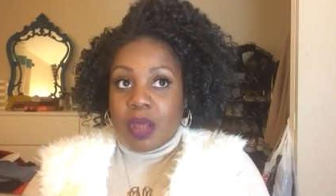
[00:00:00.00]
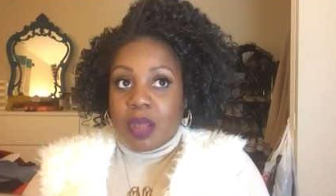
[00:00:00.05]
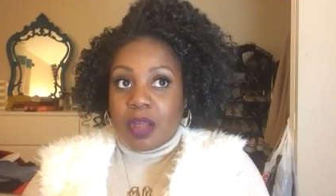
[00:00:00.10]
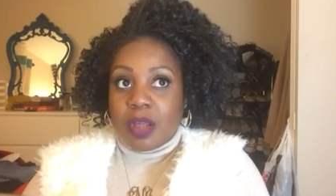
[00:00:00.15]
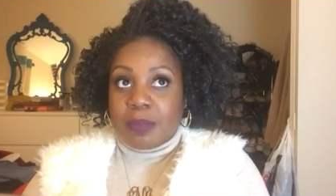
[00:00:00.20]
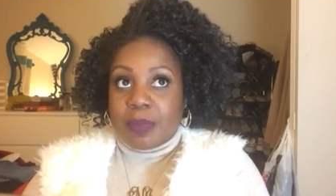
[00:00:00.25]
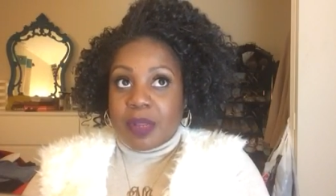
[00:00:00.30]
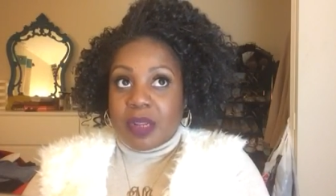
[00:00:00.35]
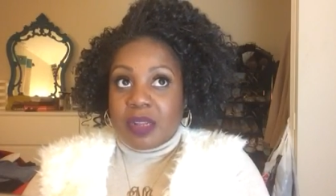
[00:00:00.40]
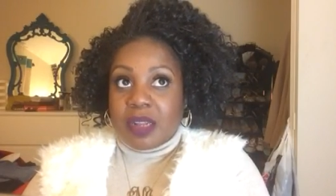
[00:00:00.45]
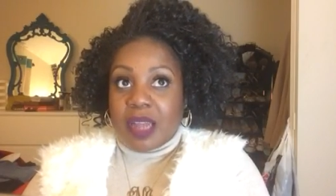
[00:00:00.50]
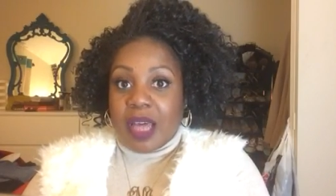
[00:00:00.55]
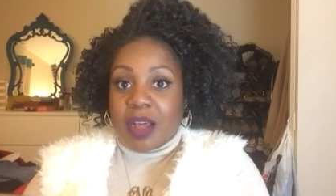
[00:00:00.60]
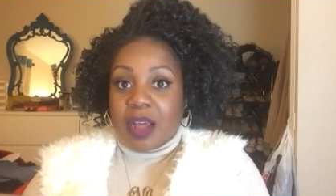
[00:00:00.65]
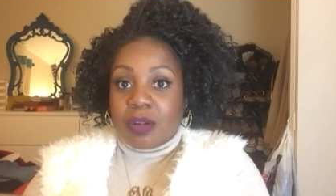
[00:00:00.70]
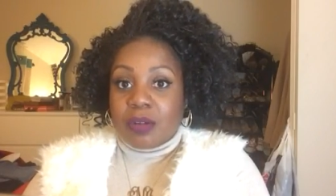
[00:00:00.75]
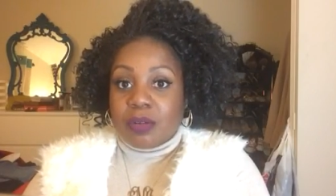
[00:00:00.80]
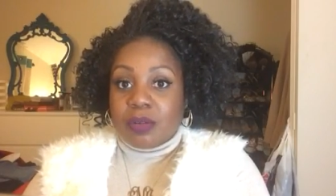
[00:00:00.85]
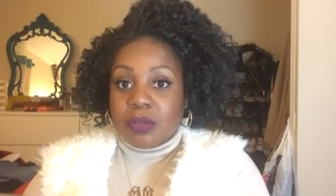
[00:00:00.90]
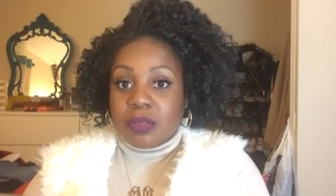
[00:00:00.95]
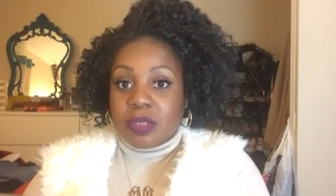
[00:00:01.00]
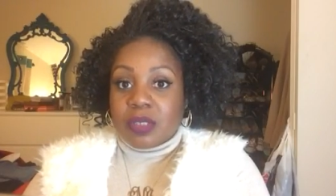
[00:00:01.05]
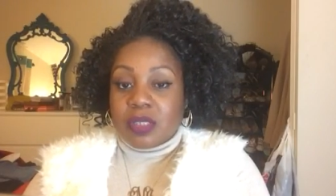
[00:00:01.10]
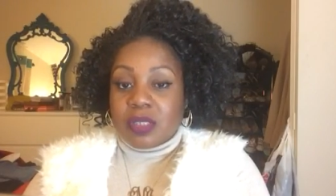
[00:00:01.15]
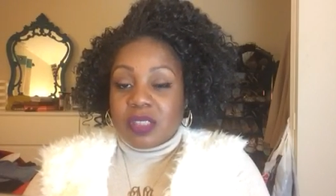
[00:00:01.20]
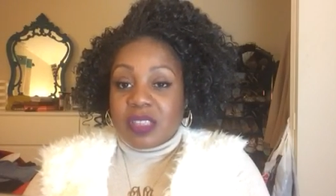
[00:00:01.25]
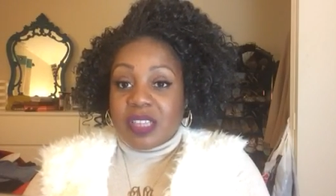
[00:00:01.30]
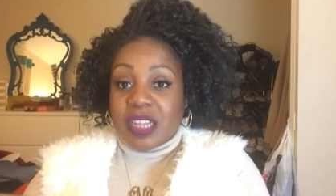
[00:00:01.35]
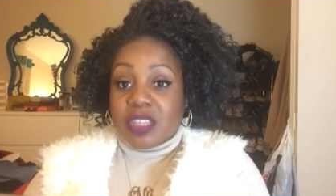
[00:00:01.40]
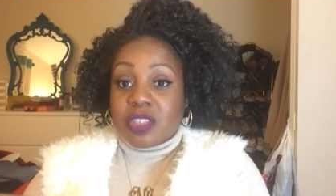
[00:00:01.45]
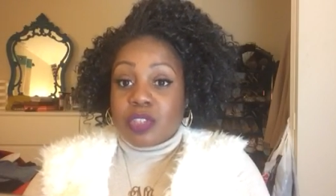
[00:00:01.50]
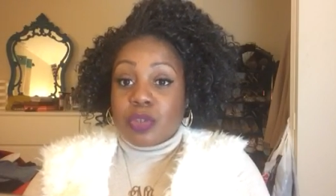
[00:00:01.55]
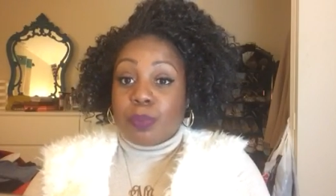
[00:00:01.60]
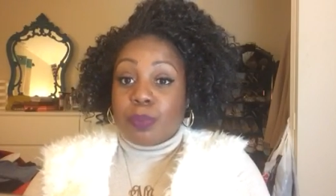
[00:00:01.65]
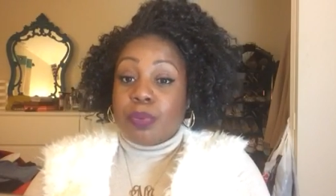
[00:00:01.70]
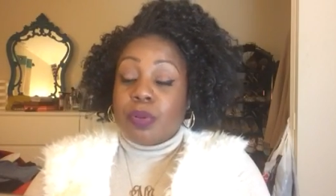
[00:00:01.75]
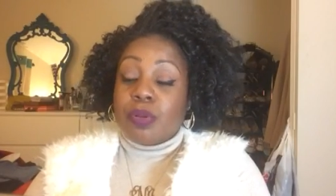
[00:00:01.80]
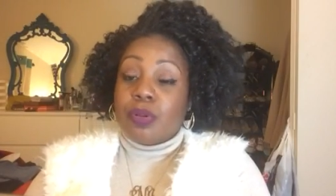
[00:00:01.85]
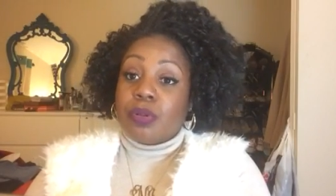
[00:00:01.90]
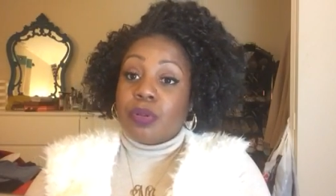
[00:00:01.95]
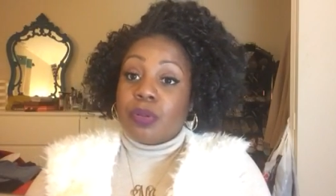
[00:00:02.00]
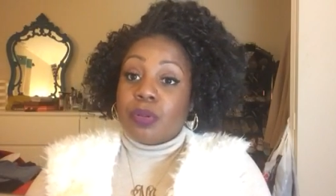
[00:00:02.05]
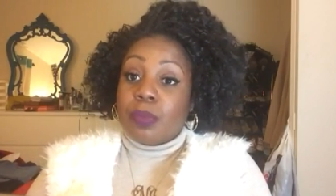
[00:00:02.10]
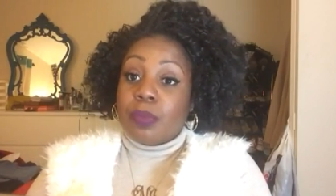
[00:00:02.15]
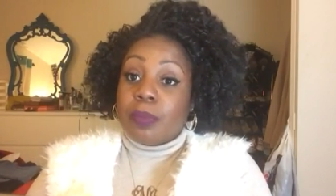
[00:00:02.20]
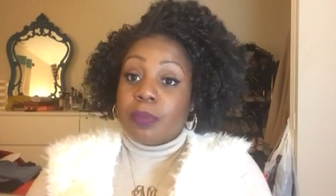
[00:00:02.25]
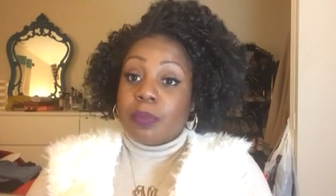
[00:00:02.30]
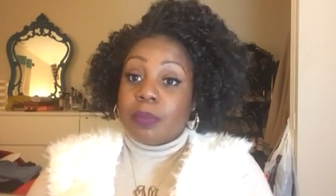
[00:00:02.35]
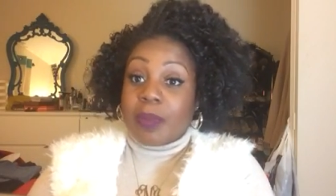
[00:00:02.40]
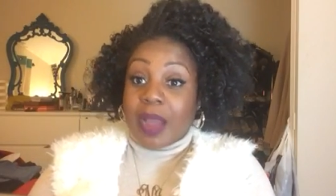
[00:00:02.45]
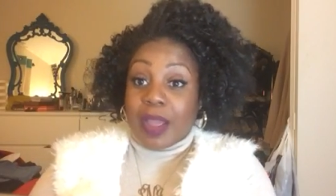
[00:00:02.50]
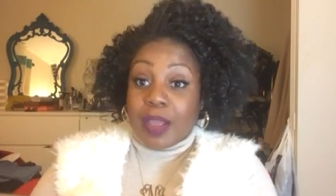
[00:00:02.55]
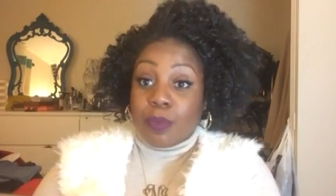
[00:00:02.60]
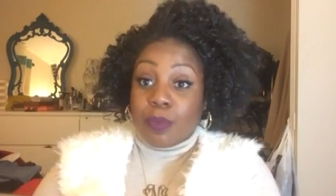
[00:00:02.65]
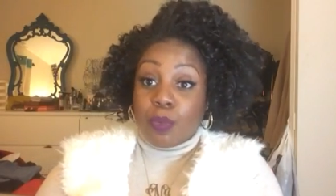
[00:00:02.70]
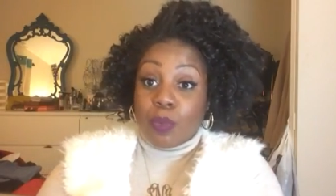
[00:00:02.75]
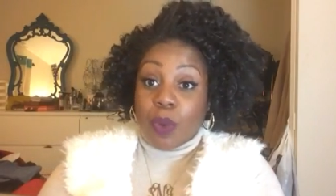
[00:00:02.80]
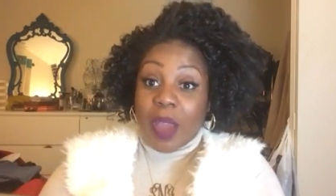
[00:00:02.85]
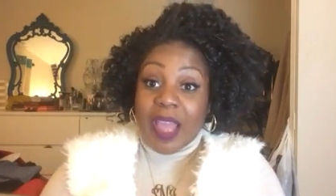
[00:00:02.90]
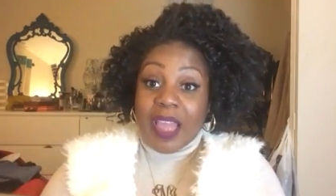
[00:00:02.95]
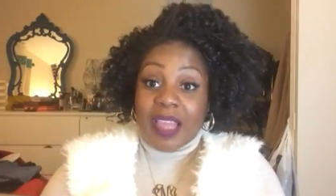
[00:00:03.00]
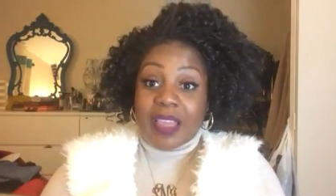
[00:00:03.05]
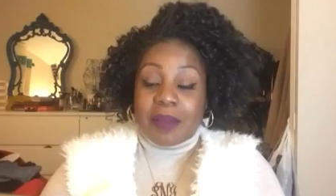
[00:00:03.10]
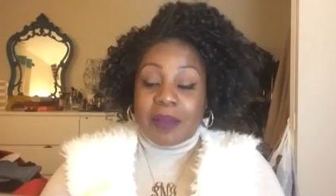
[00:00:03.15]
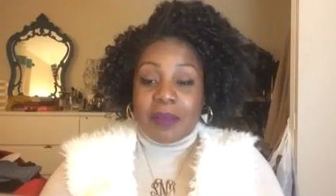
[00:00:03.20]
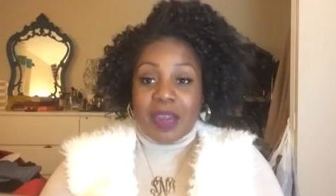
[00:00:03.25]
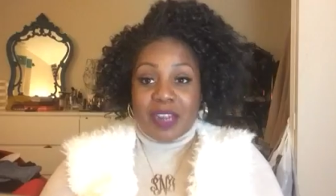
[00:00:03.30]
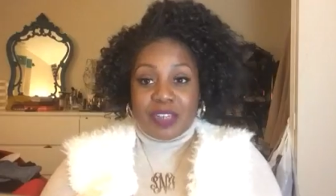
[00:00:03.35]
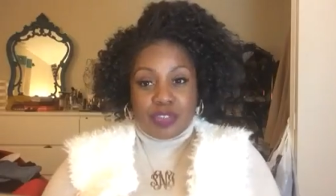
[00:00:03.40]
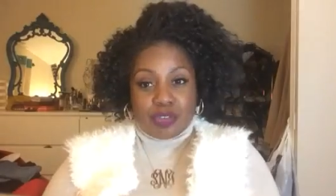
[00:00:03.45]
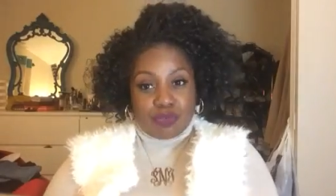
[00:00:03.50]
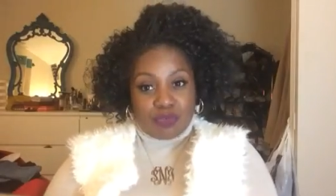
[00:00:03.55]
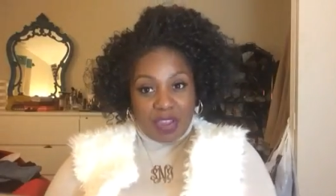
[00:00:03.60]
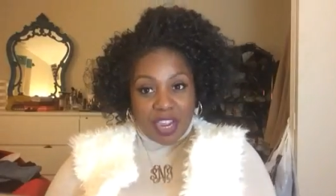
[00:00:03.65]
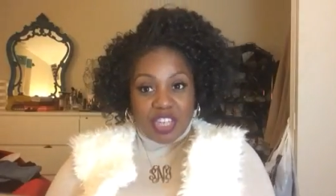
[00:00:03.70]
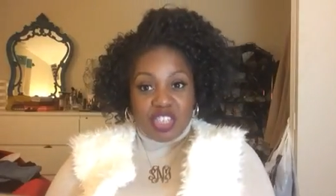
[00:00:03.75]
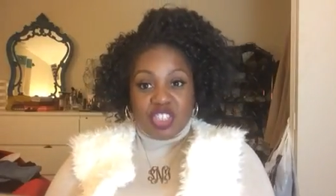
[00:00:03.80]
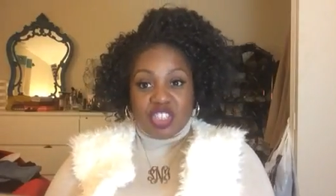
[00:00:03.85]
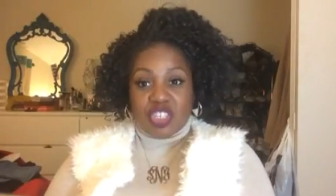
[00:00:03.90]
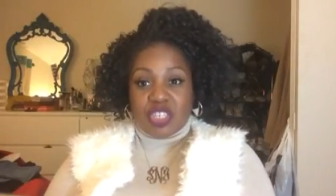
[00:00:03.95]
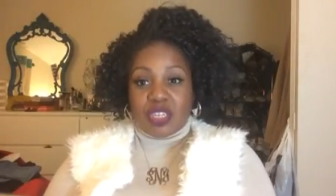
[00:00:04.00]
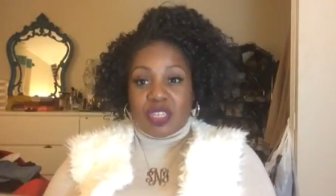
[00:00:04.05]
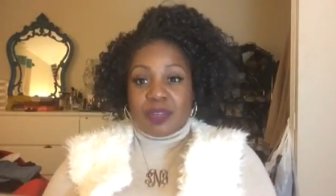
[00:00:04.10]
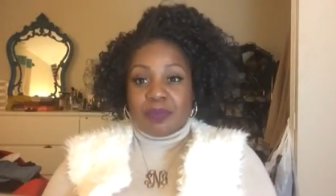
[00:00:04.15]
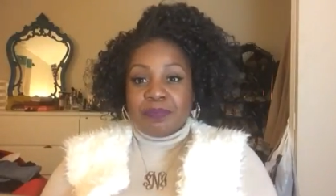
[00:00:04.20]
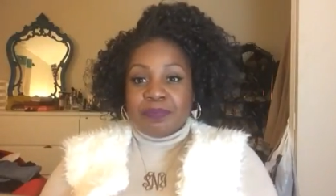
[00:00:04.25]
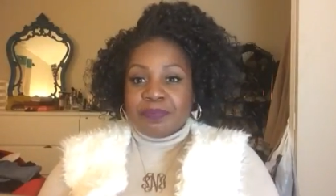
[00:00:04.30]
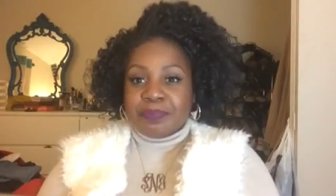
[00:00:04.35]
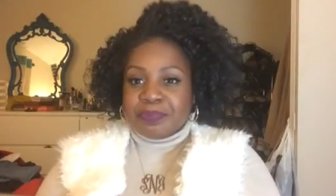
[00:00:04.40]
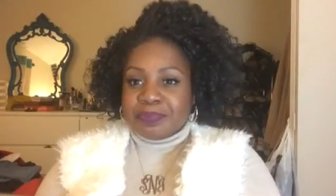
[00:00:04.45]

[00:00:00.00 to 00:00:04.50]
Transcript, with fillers: um, allowed things to pull my way and my direction.